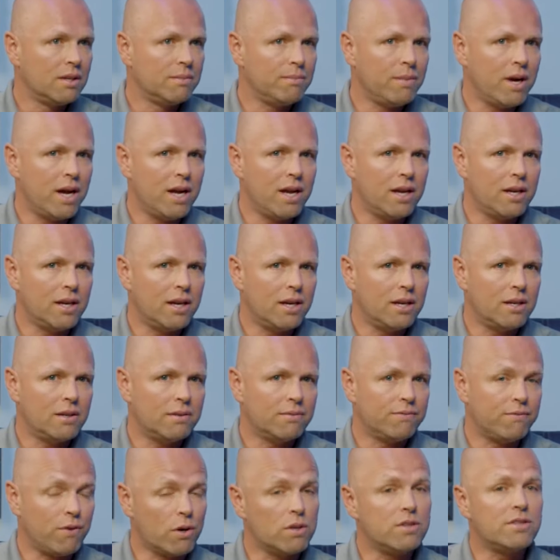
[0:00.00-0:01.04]
My
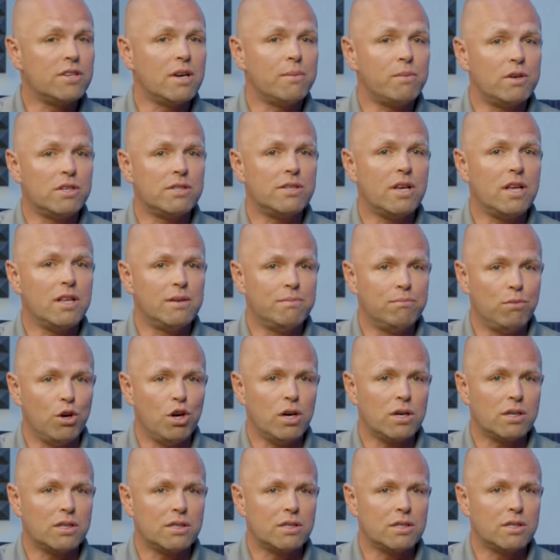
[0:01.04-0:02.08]
uh, first summer selling
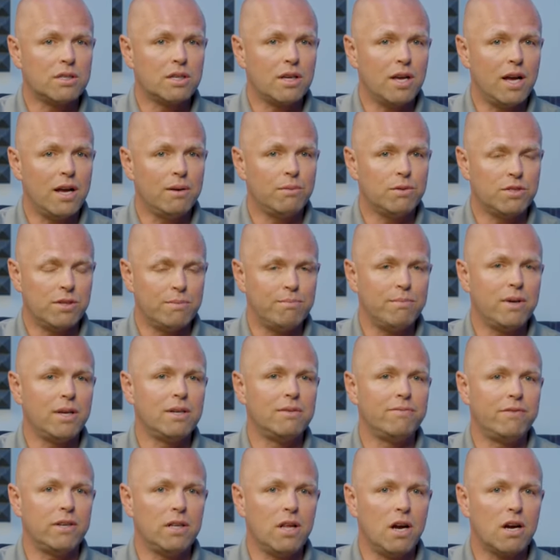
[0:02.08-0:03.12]
books, I was in
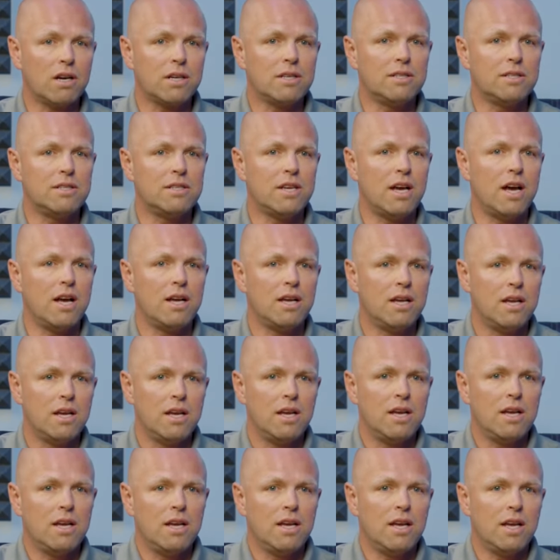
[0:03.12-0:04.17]
Bentonville, Arkansas,
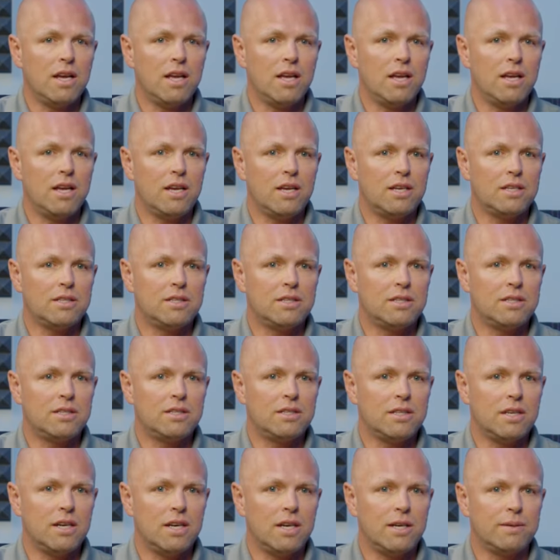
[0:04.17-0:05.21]

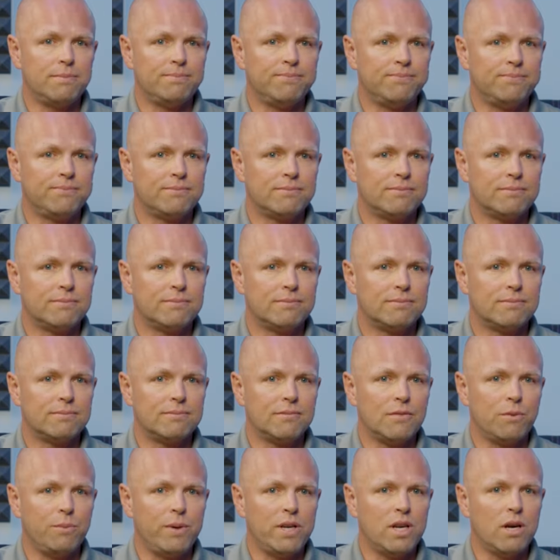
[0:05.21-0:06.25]
and um,
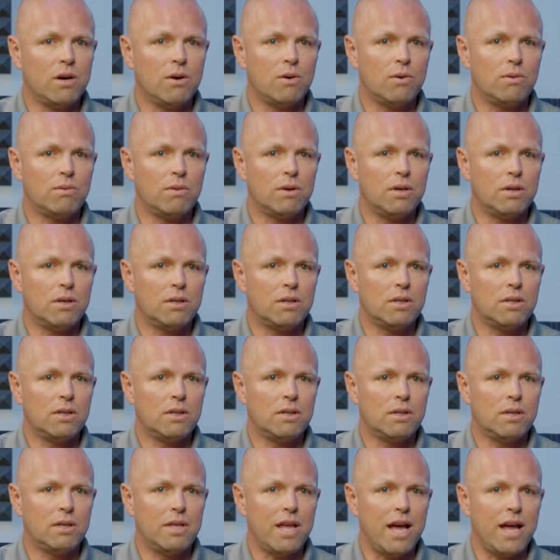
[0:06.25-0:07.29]
we know
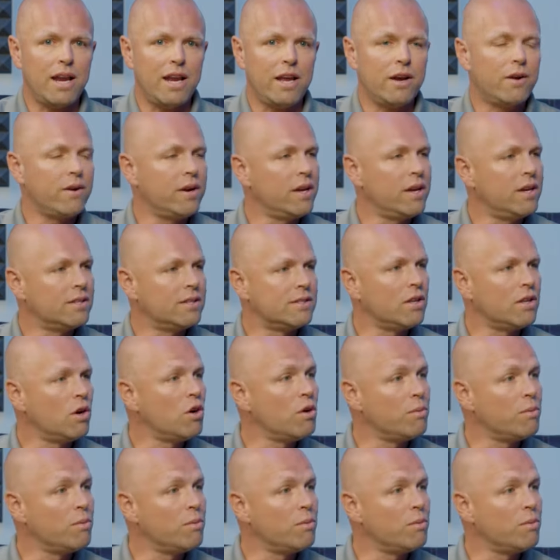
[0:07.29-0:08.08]
that area is the